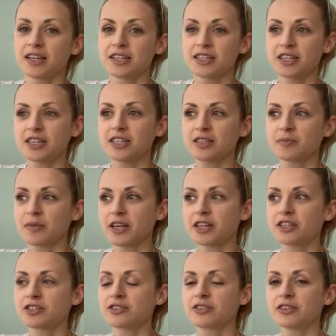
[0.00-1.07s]
Just make
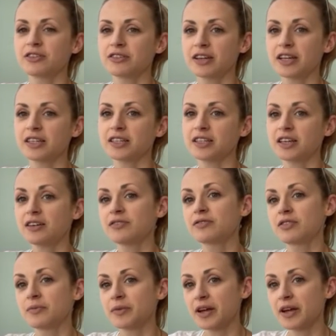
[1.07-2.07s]
sure you get enough from